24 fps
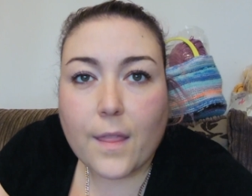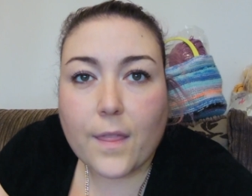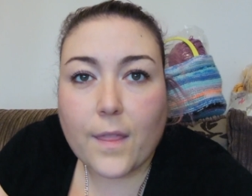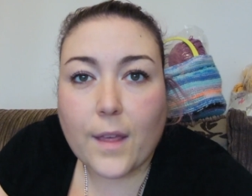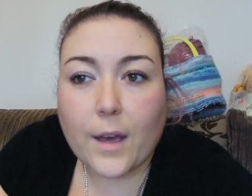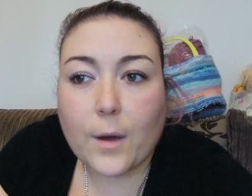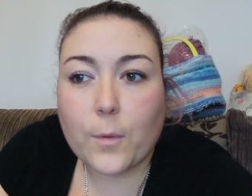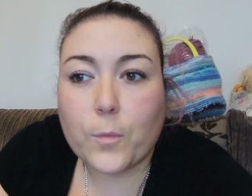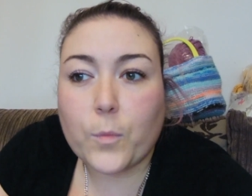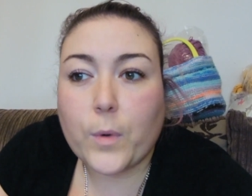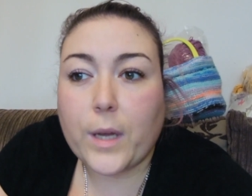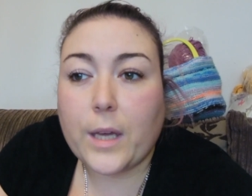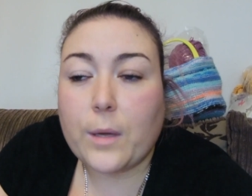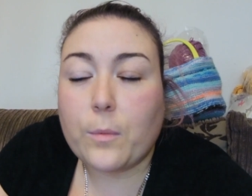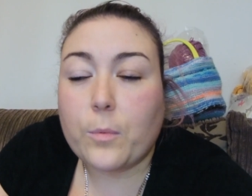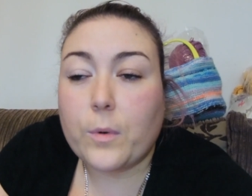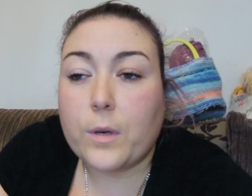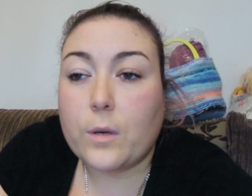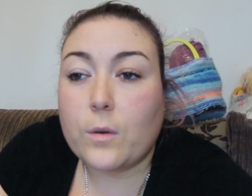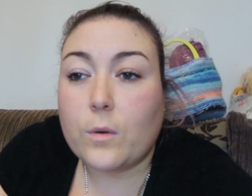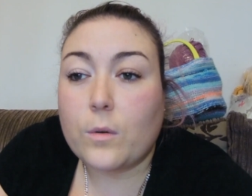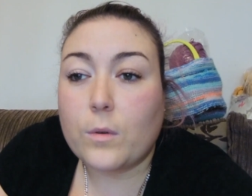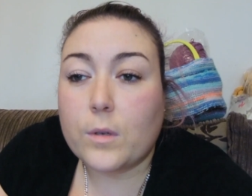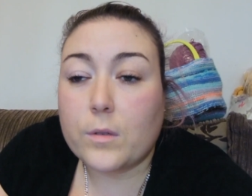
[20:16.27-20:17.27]
that we
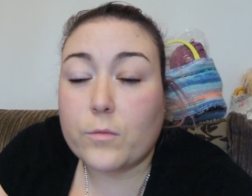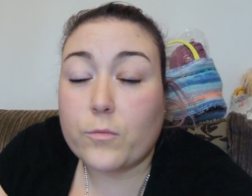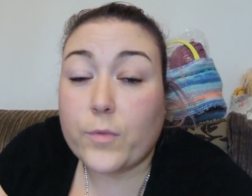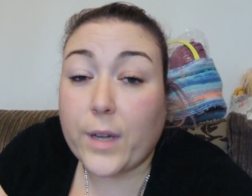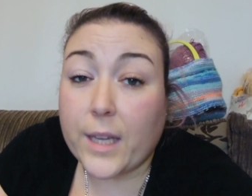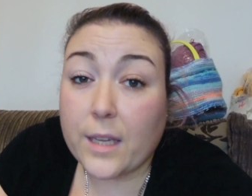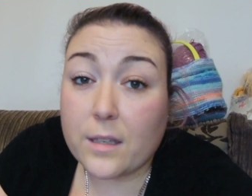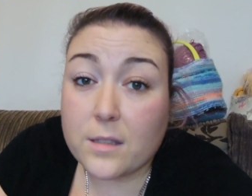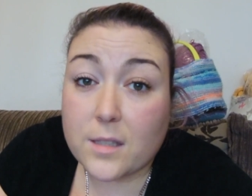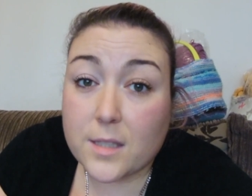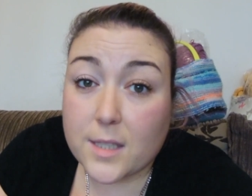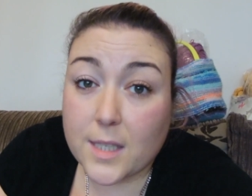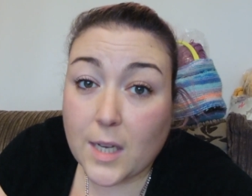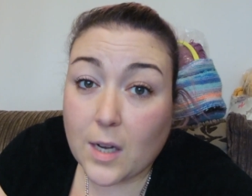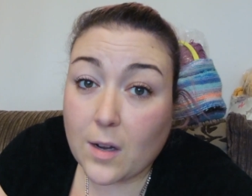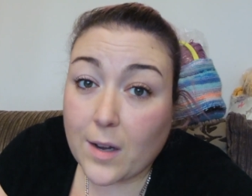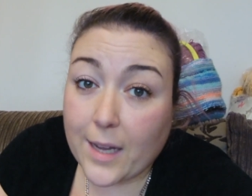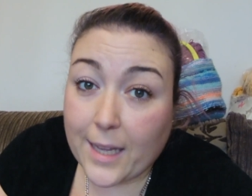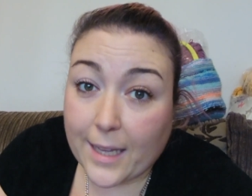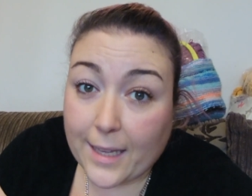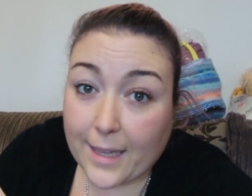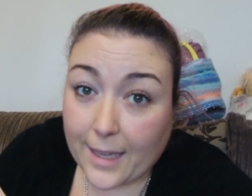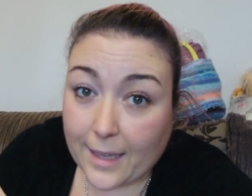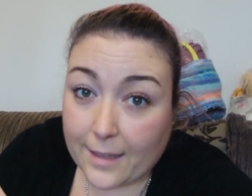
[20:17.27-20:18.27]
will ring
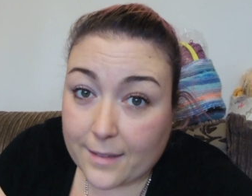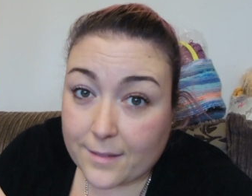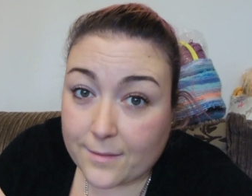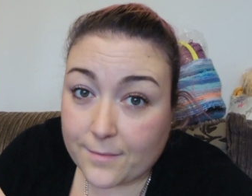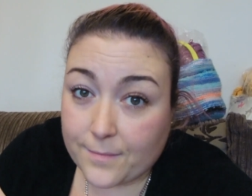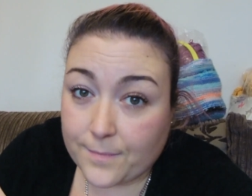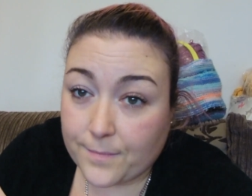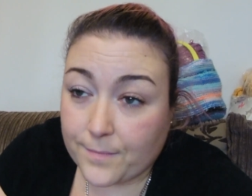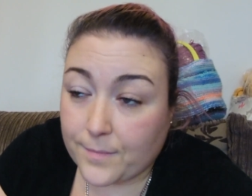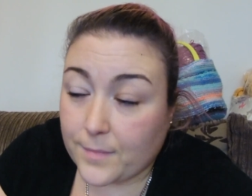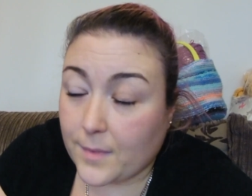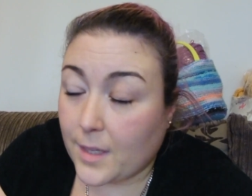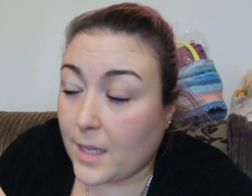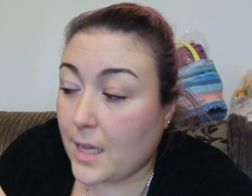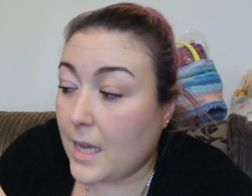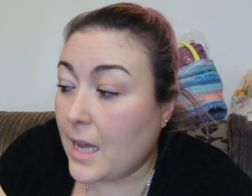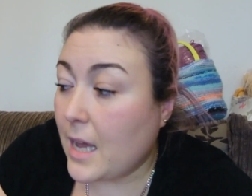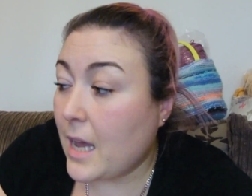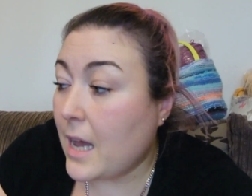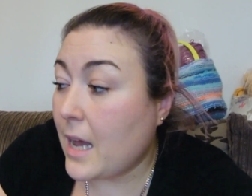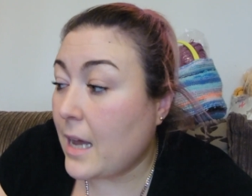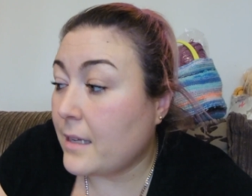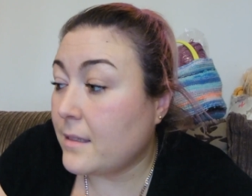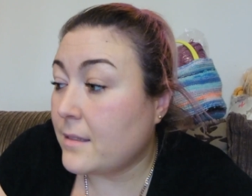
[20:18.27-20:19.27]
Sky again
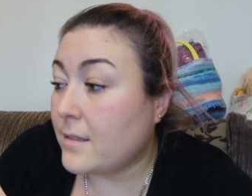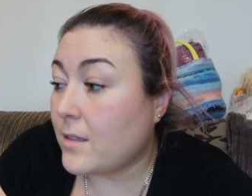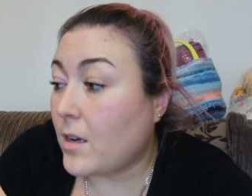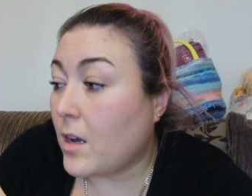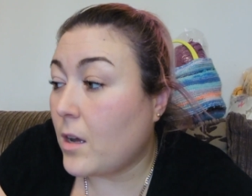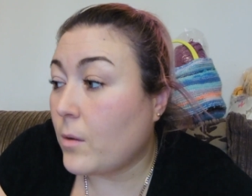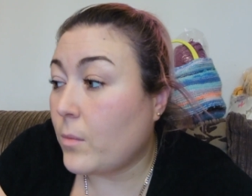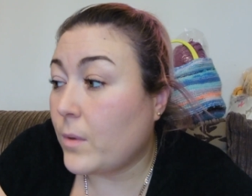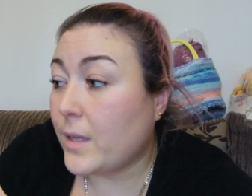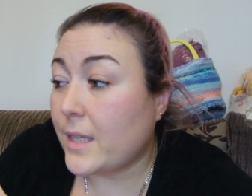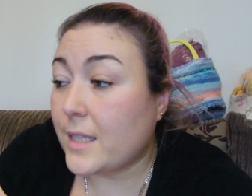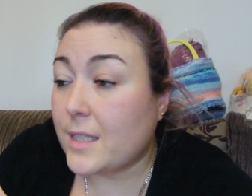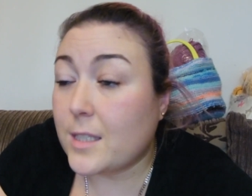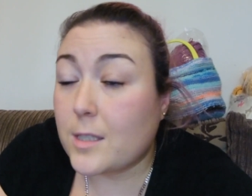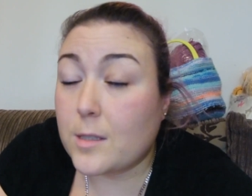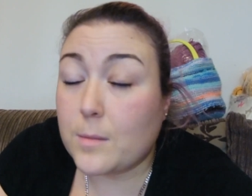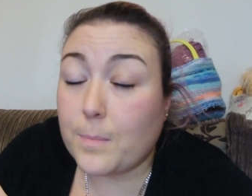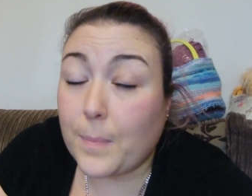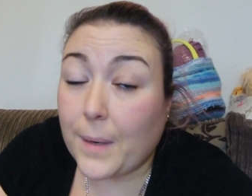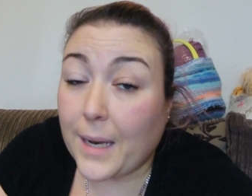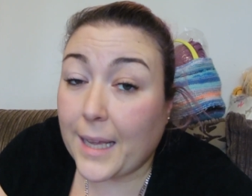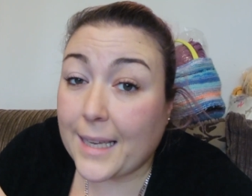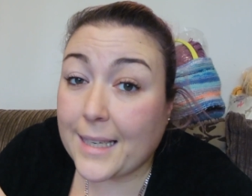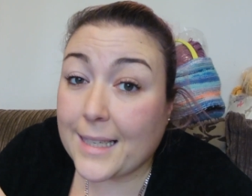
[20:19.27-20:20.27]
and I will
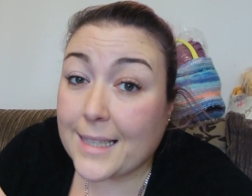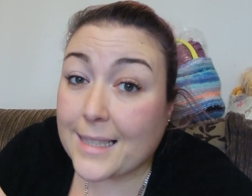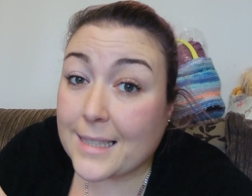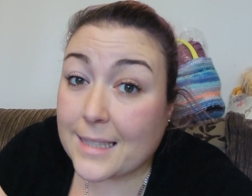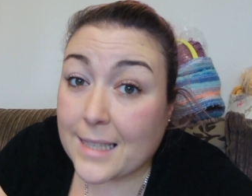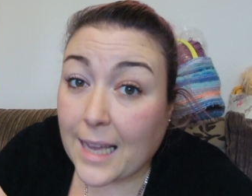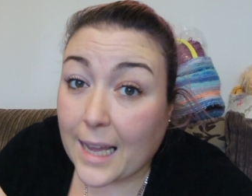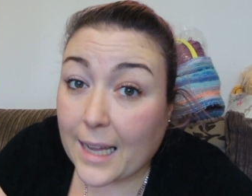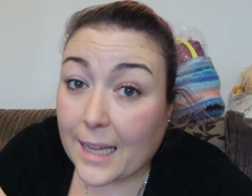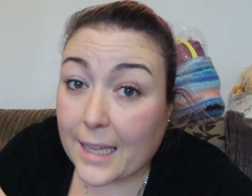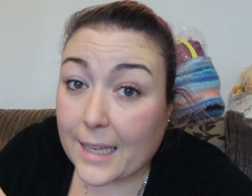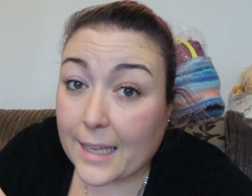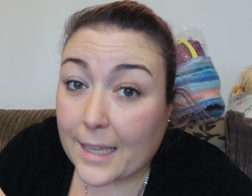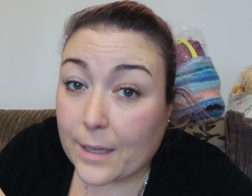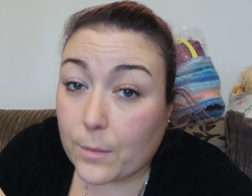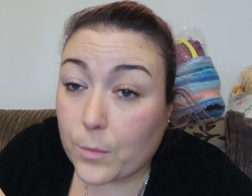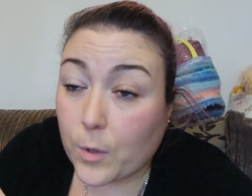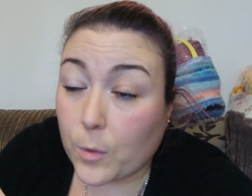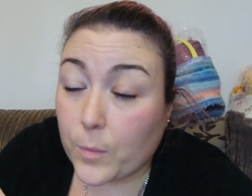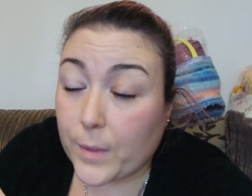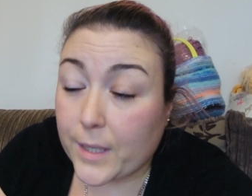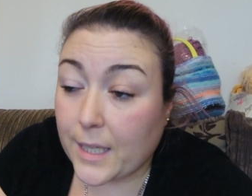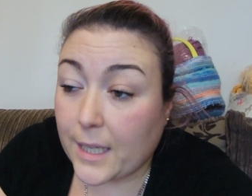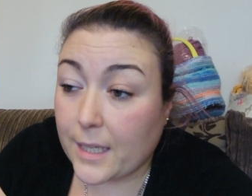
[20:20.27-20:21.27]
explain exactly
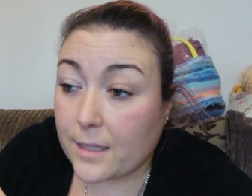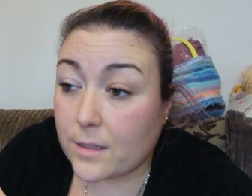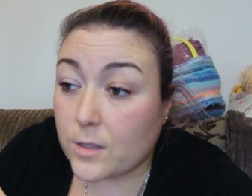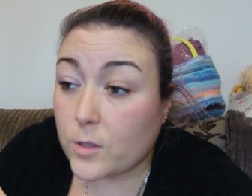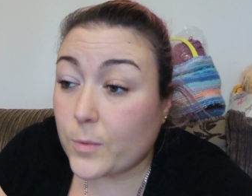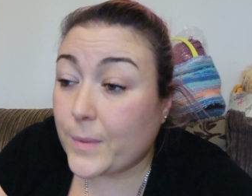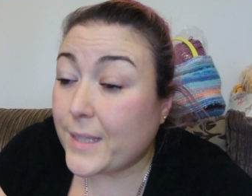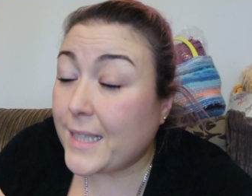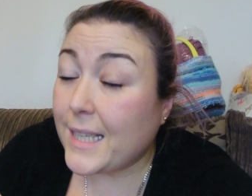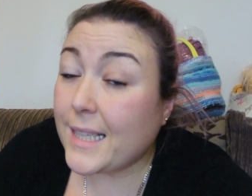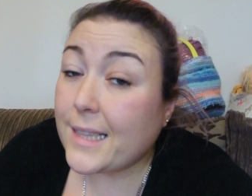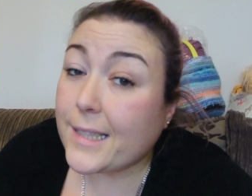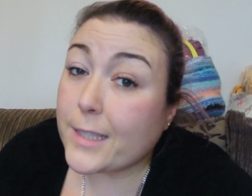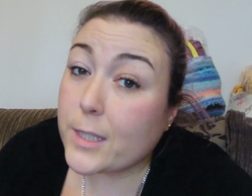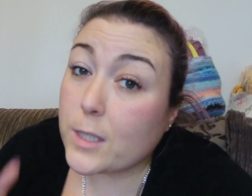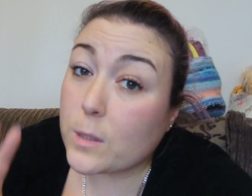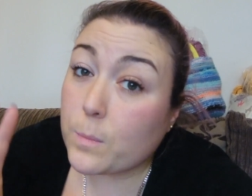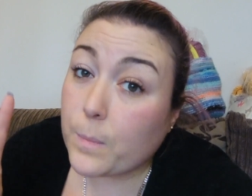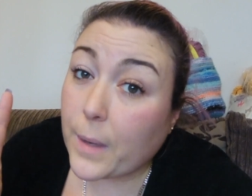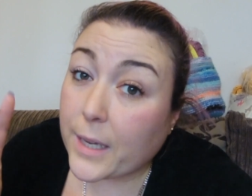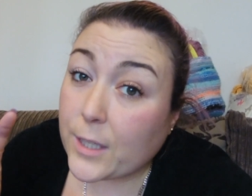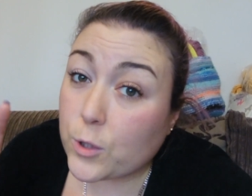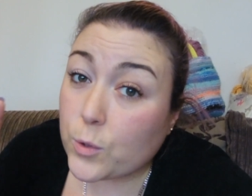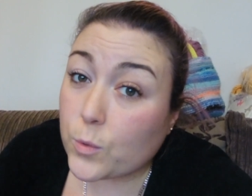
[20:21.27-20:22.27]
what we need. So we need the
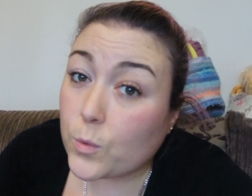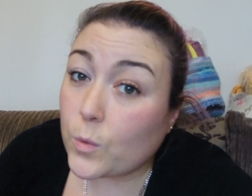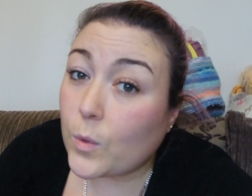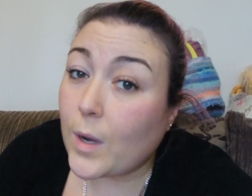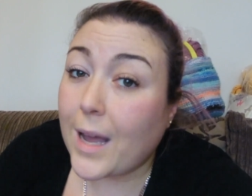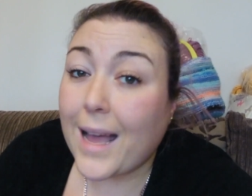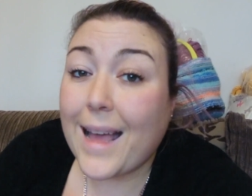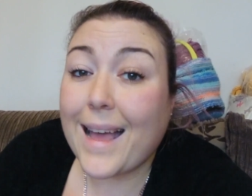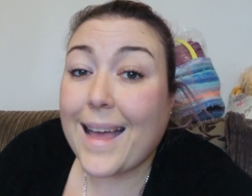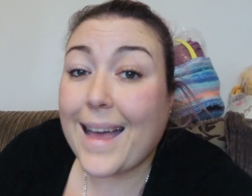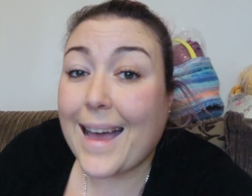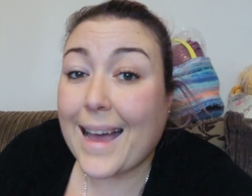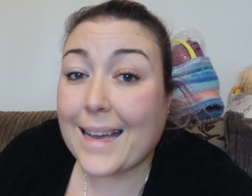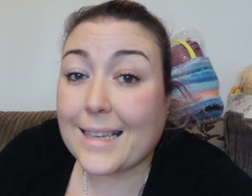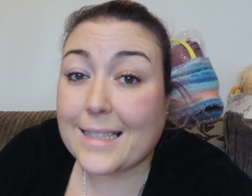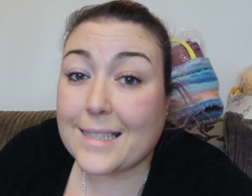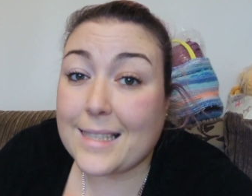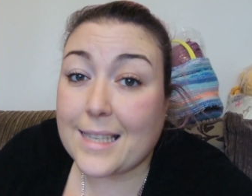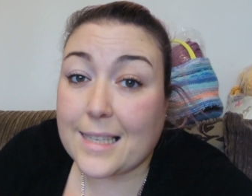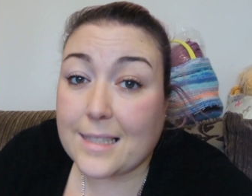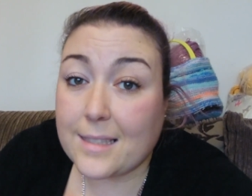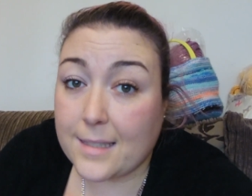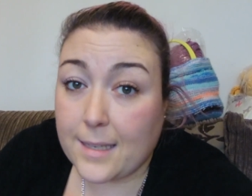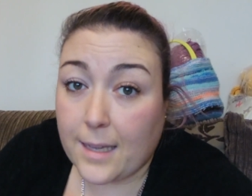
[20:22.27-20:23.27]
special
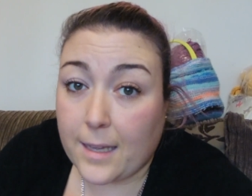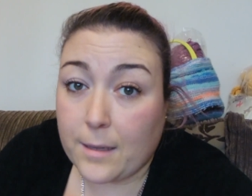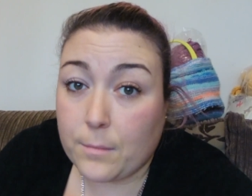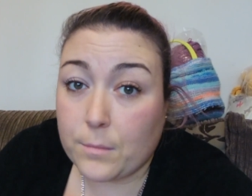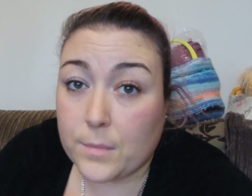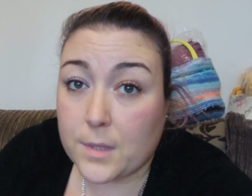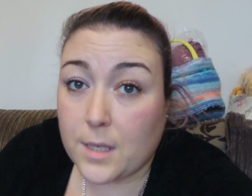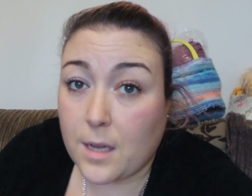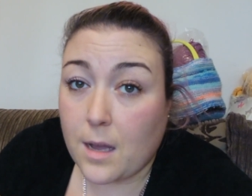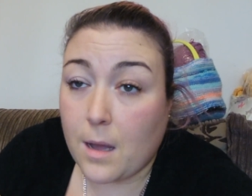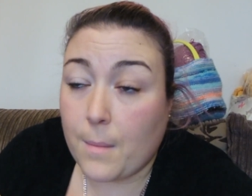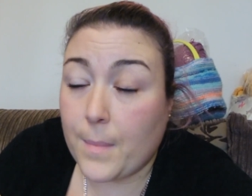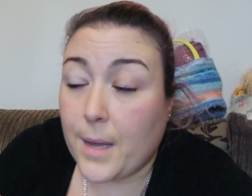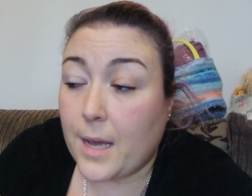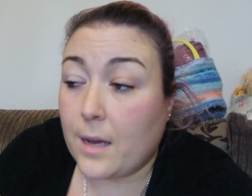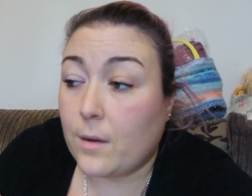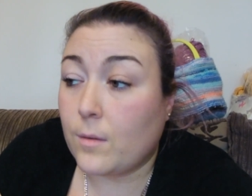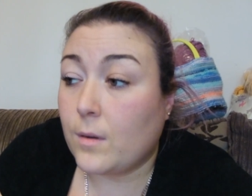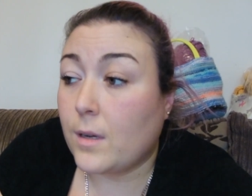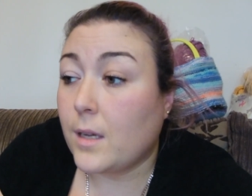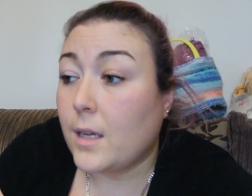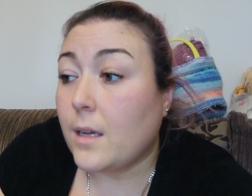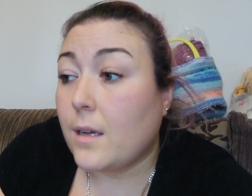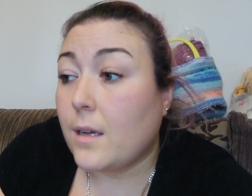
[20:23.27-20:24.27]
access team to come out